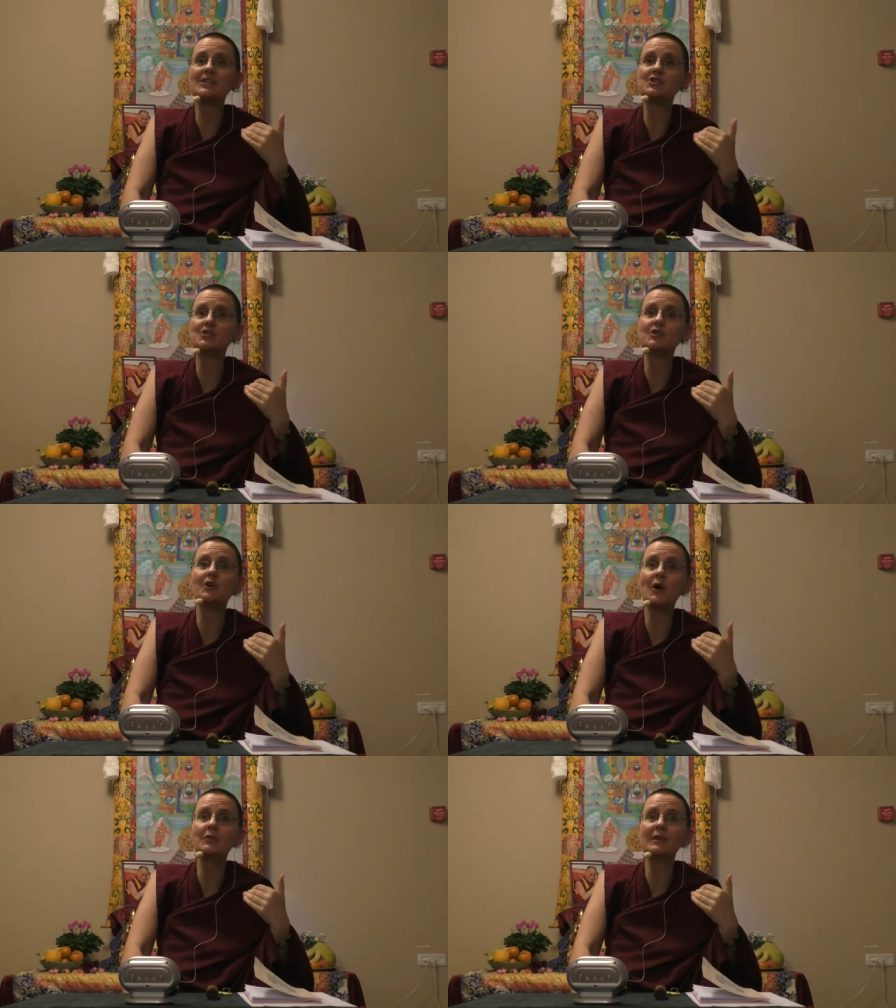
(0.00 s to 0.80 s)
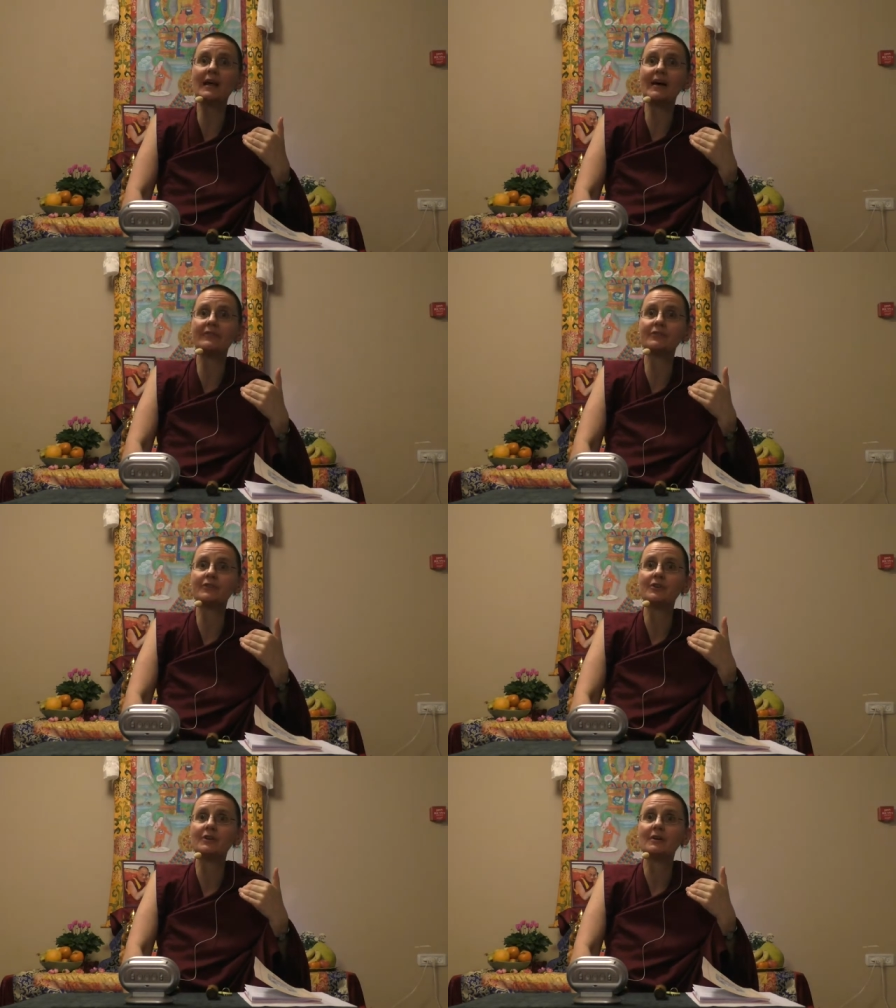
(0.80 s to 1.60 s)
this to your own life.
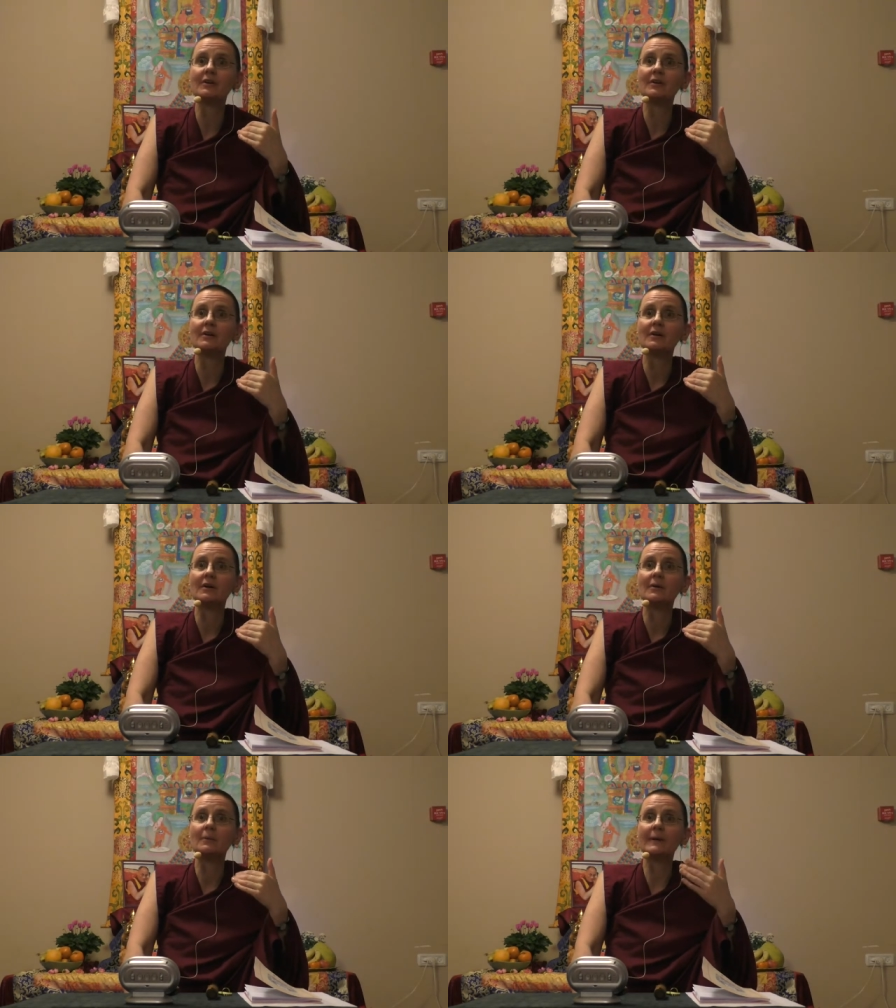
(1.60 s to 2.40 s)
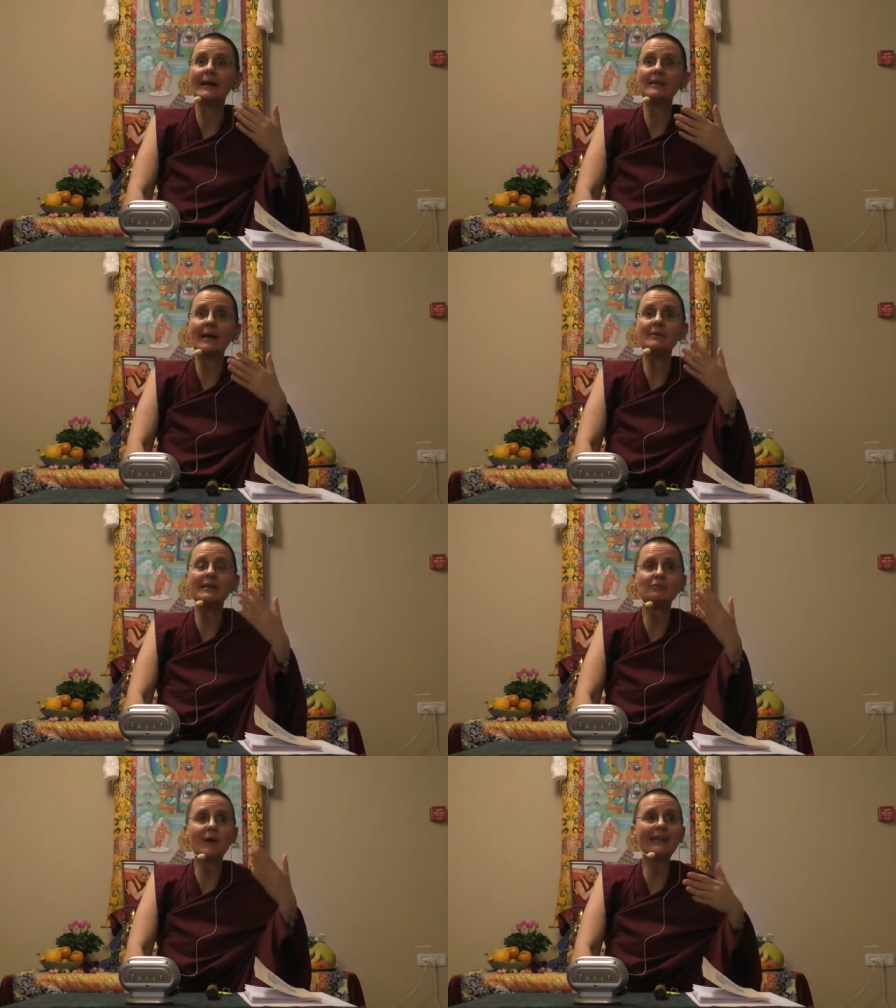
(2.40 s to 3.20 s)
Right? I
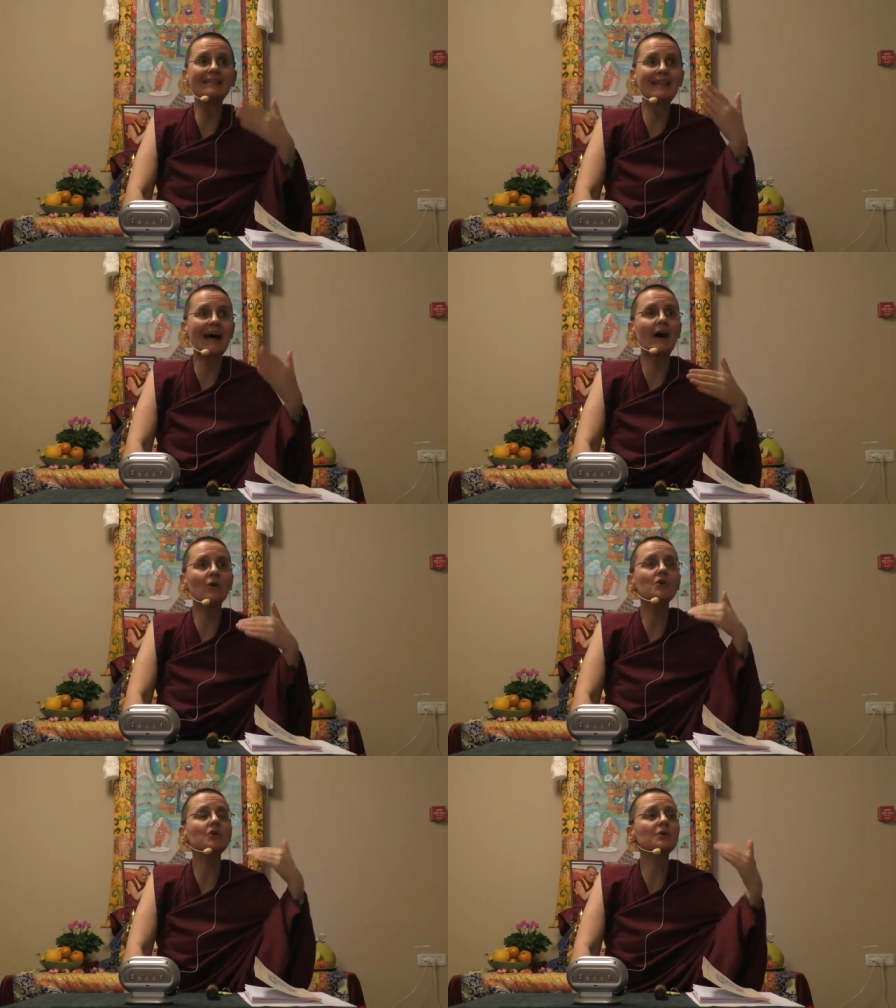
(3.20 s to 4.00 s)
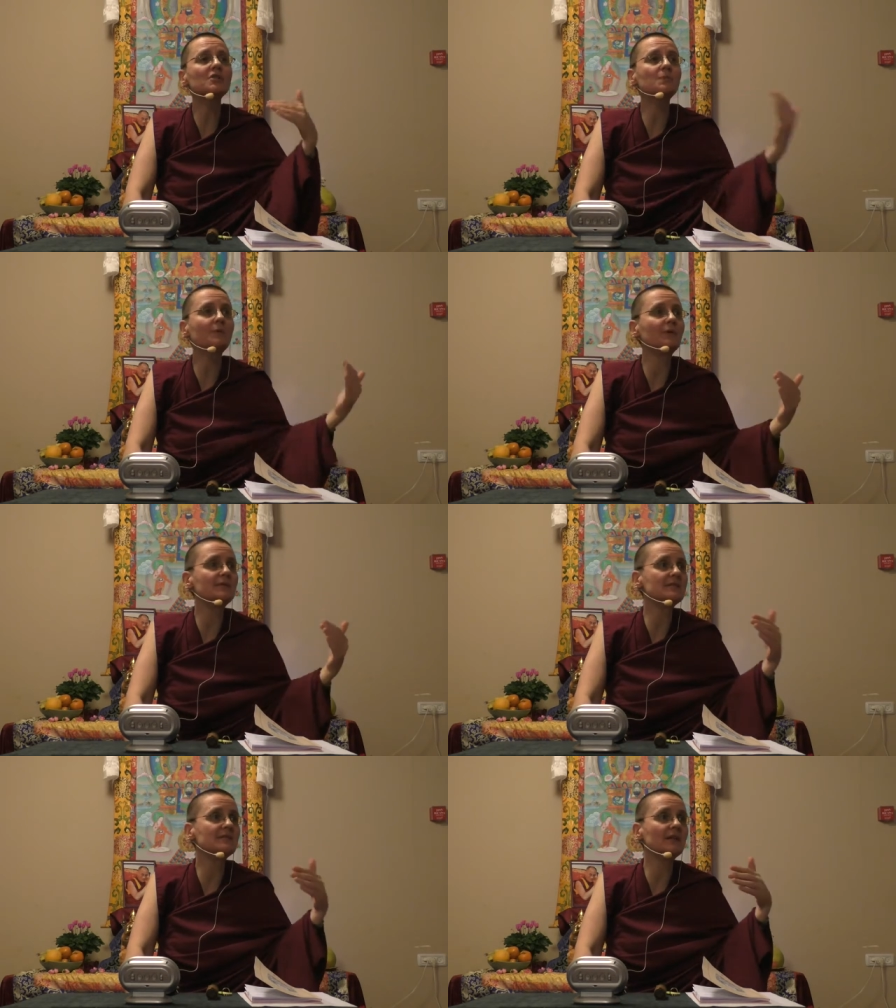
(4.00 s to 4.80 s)
mean, right now you're
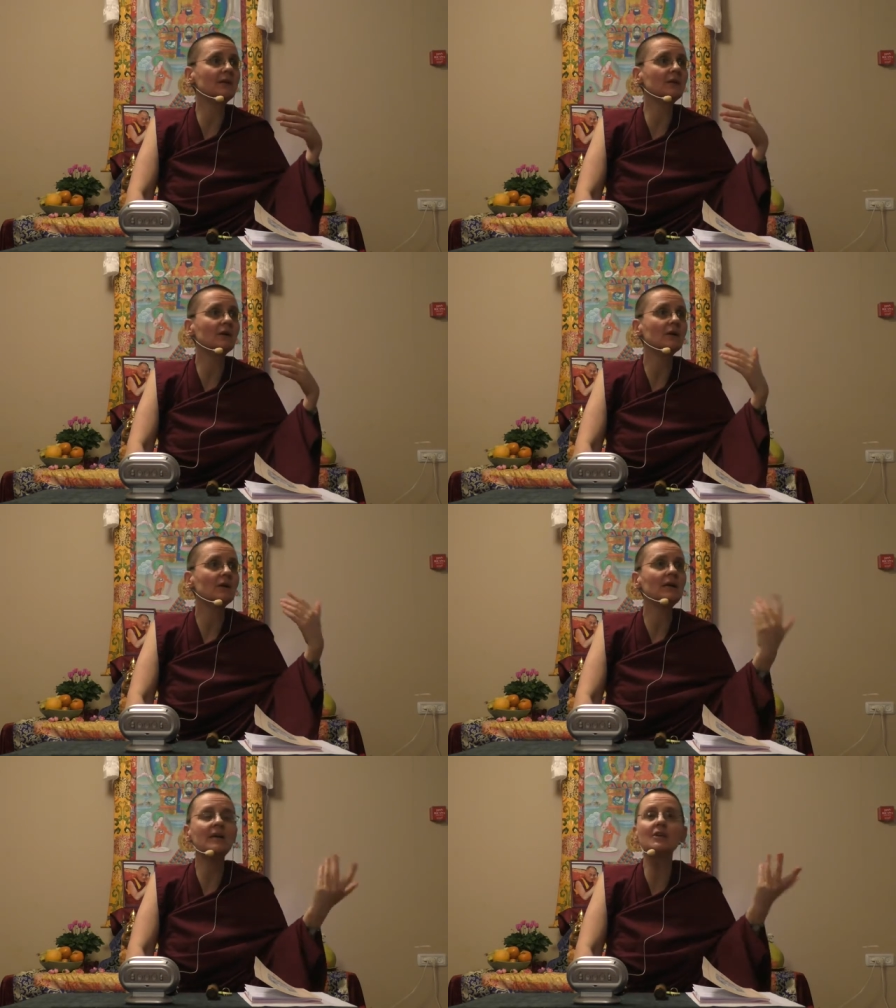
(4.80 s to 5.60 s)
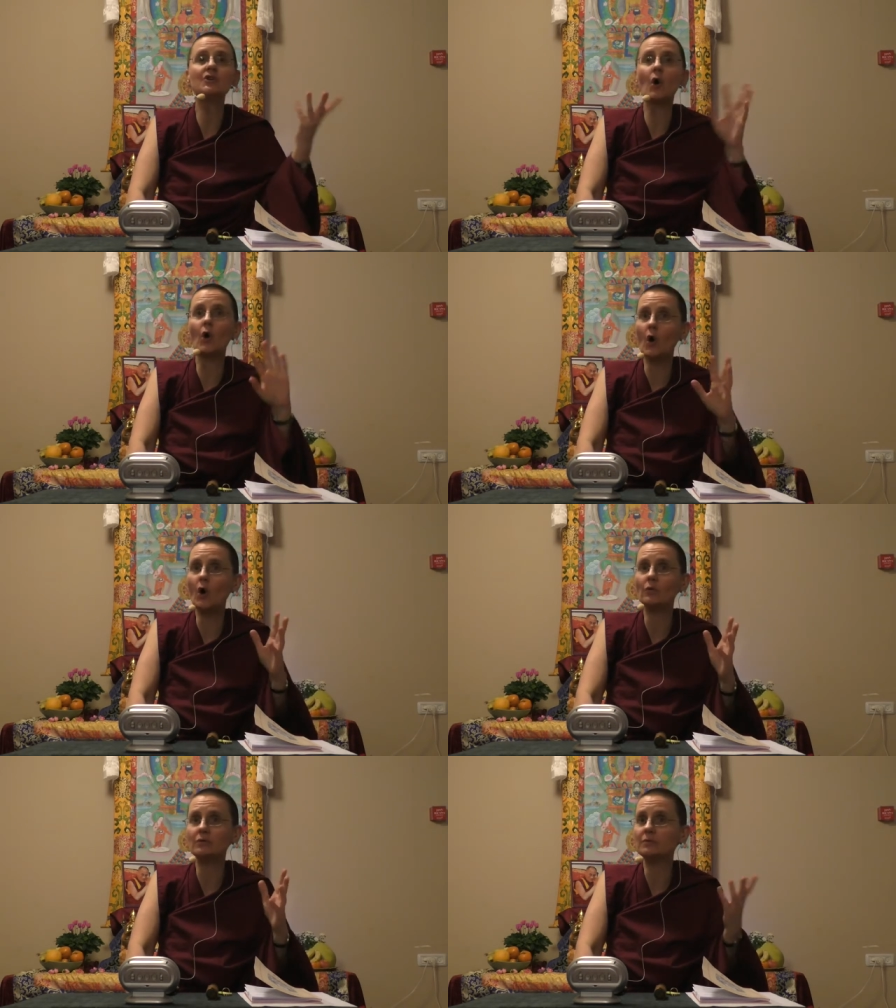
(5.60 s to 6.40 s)
experiencing heat or
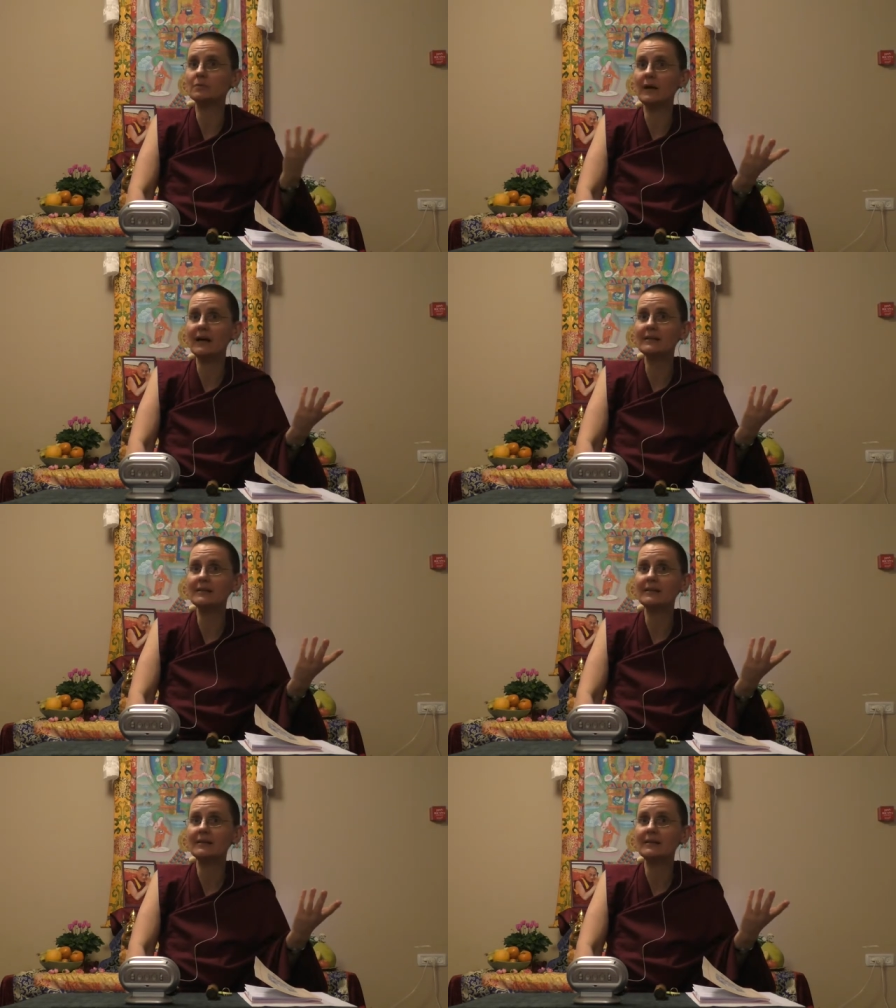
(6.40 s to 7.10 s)
cold, right?